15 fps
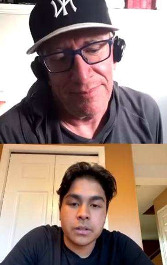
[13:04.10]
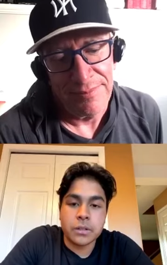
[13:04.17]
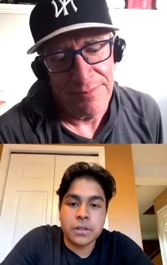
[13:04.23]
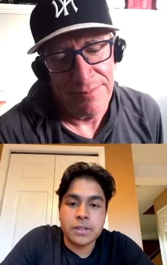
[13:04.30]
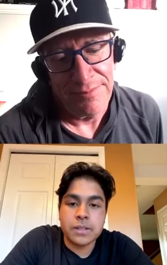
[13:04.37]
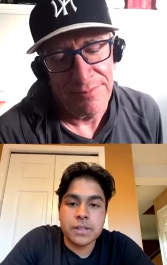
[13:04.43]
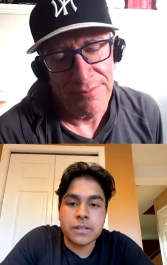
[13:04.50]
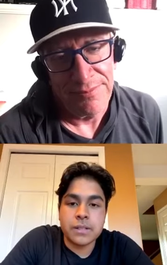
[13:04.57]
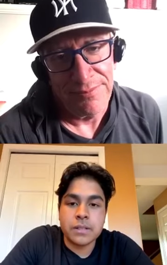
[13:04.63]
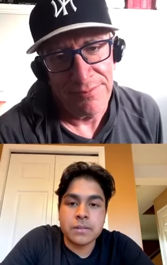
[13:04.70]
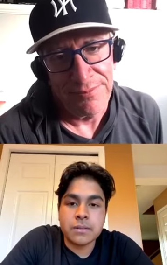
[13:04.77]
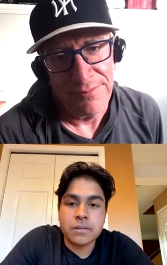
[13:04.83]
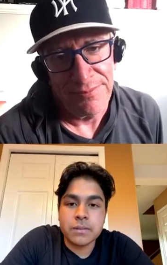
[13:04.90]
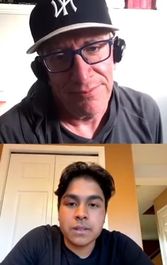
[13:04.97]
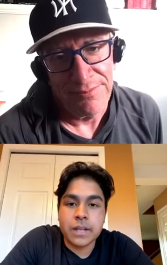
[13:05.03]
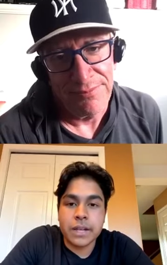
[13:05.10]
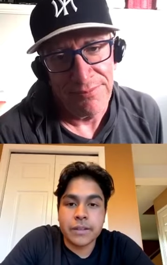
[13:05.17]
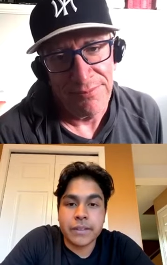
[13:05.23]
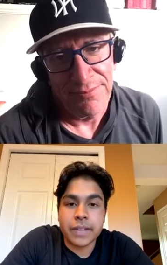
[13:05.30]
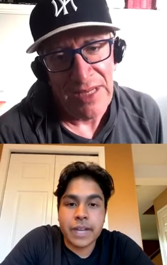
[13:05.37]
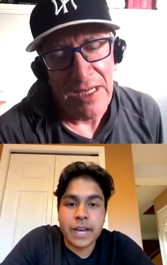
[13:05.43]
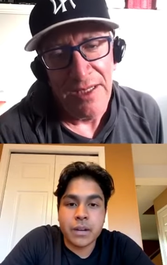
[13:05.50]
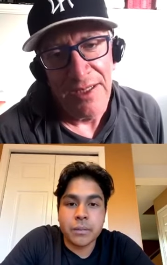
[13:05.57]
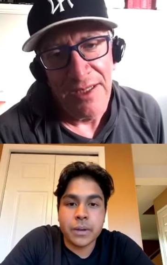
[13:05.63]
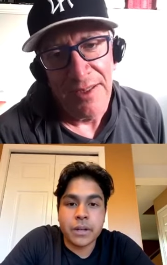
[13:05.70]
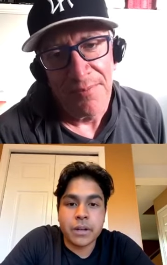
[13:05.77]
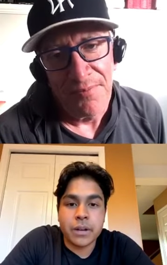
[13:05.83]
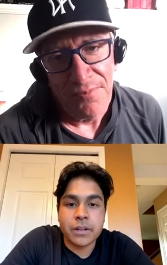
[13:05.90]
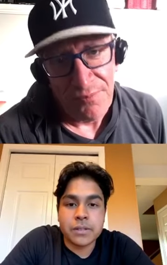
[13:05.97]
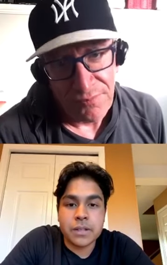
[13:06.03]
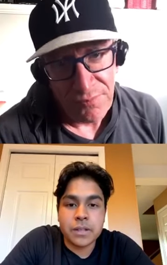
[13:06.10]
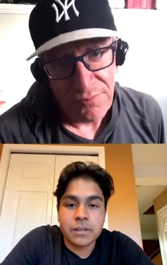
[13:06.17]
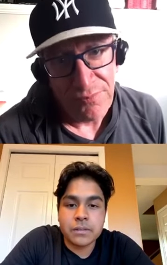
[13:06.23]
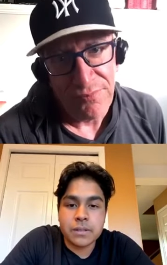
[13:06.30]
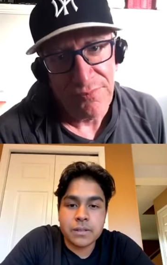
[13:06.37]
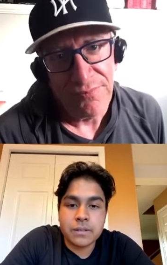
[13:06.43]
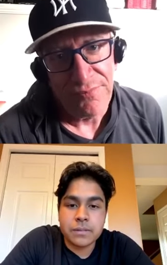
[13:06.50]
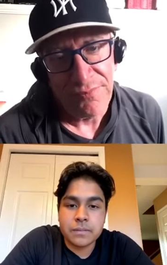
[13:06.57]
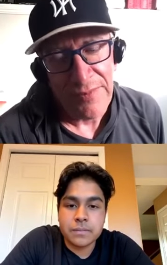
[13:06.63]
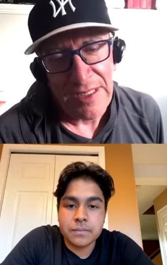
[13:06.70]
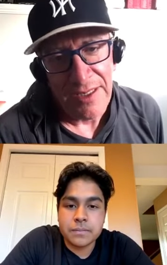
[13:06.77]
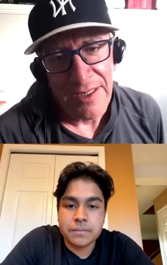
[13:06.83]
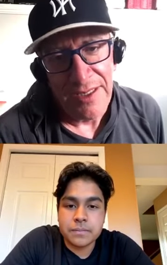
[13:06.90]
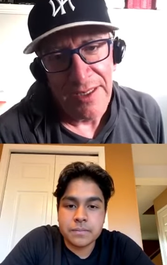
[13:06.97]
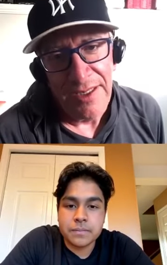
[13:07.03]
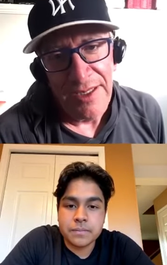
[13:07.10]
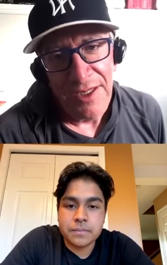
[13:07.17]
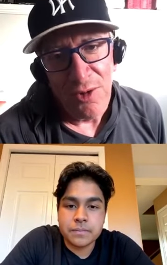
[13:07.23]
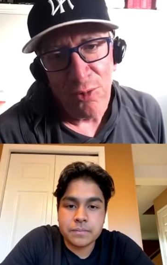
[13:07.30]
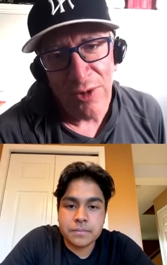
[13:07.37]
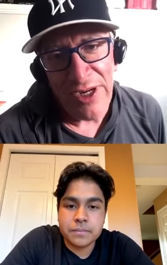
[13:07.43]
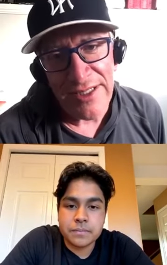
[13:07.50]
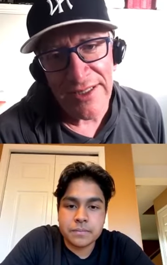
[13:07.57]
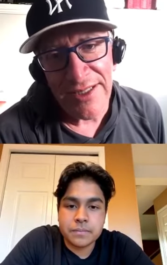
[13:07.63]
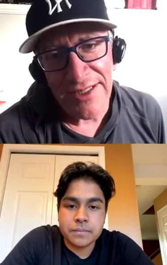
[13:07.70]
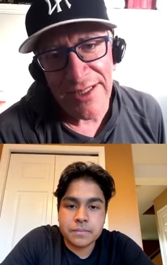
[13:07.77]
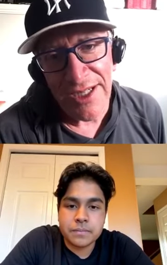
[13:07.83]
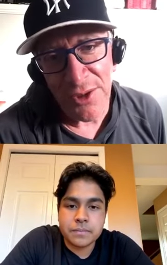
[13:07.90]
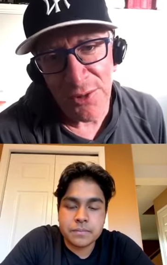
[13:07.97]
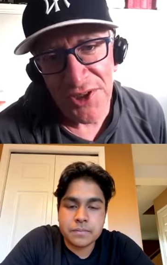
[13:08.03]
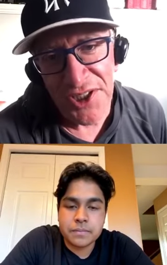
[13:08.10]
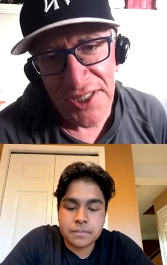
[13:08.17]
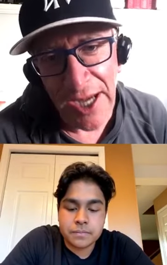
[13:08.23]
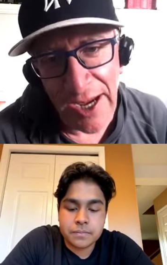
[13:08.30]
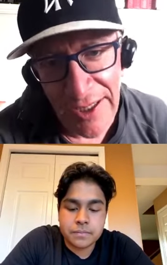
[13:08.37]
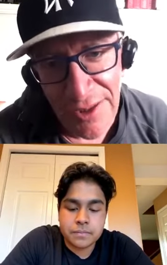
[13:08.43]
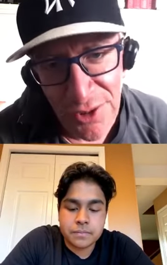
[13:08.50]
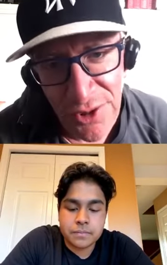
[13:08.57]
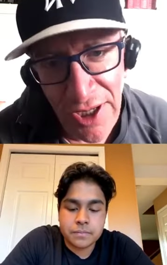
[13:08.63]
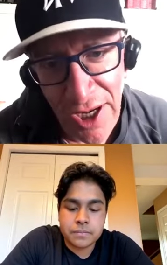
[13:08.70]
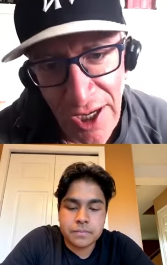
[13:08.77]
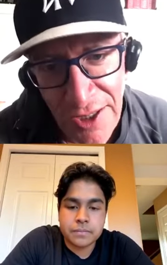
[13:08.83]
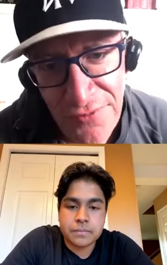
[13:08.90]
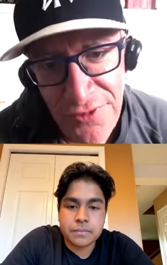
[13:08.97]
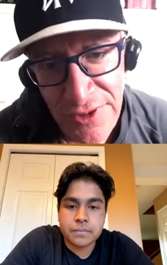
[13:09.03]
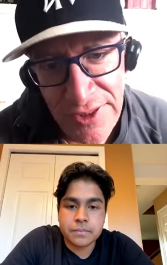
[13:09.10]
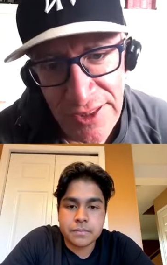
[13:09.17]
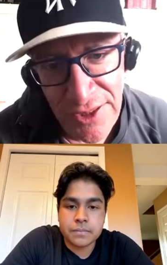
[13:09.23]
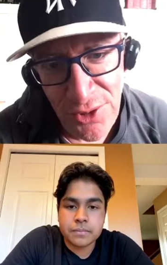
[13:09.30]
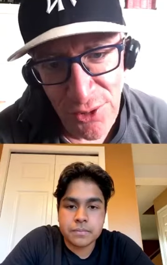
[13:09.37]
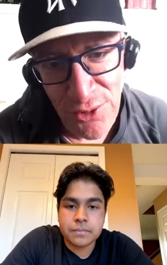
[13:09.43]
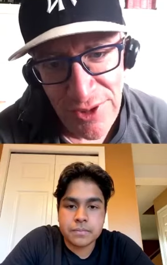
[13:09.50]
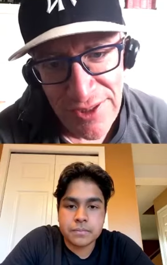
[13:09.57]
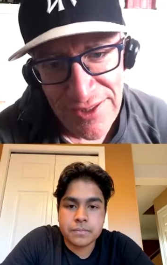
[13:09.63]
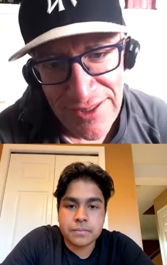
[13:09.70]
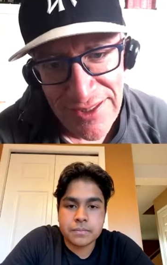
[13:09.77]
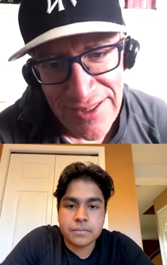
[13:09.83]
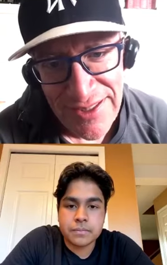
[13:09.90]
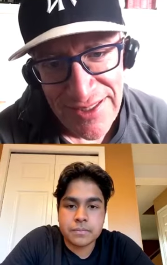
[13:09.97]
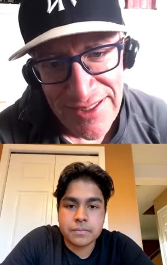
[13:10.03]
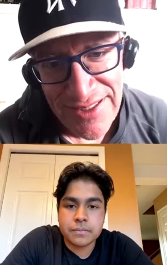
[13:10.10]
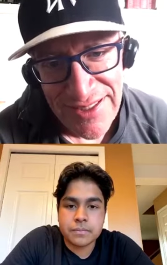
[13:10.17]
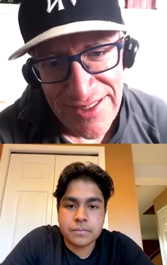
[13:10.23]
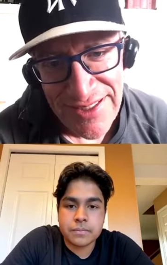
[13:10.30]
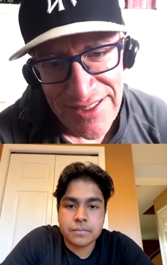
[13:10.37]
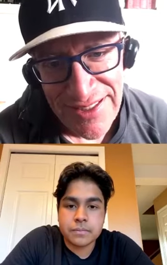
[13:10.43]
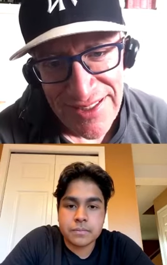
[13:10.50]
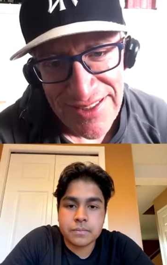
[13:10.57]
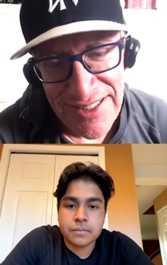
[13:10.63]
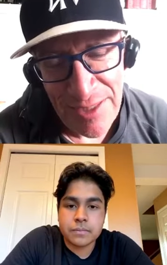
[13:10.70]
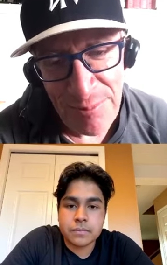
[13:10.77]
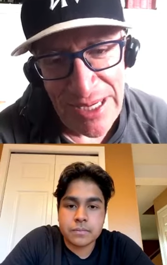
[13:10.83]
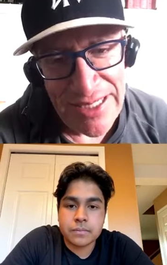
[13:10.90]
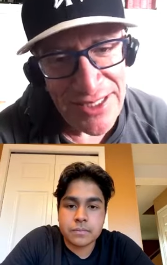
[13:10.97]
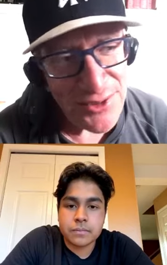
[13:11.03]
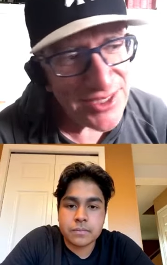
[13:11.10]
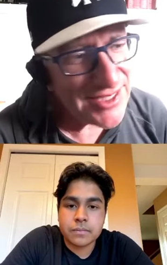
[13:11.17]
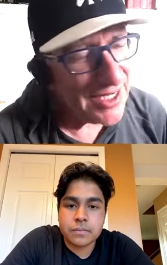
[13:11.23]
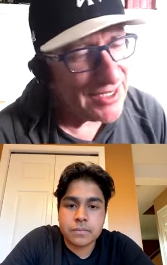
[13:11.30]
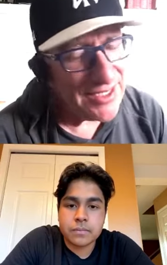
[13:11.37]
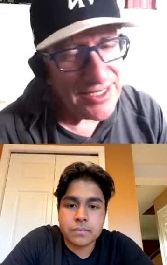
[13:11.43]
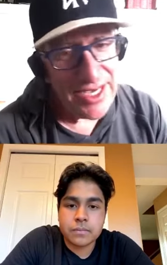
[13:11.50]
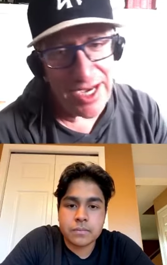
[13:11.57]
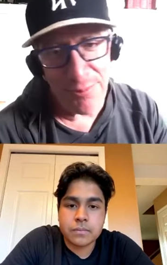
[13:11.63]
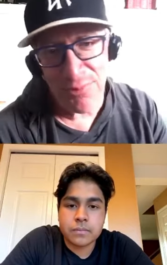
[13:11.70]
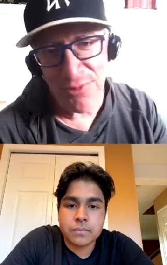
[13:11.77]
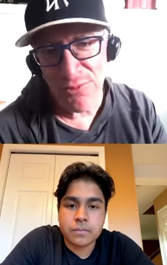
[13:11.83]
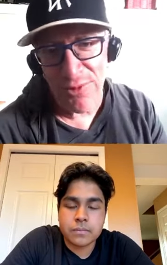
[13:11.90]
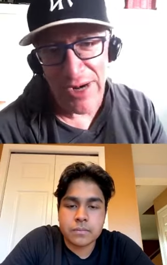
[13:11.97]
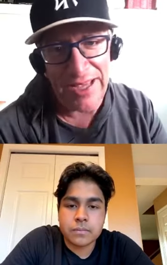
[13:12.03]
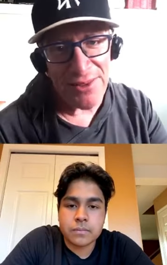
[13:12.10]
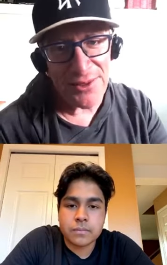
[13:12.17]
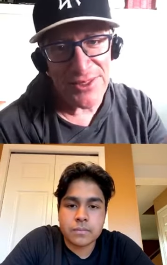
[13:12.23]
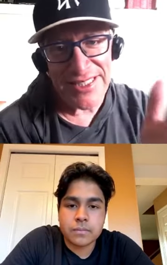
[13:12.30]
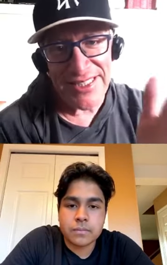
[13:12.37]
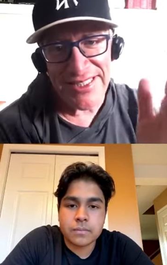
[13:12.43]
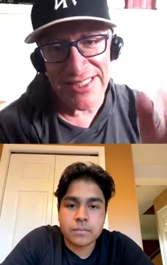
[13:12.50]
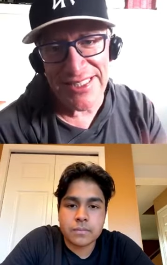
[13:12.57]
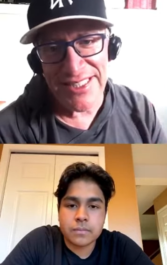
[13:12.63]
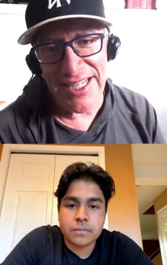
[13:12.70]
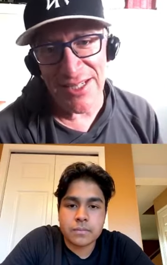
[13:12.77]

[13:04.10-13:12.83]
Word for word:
Speaker 1: season and like how to better ourselves.
Speaker 2: What did Coach Tyler offer you that made you said, "Yup, Rattlers is the team for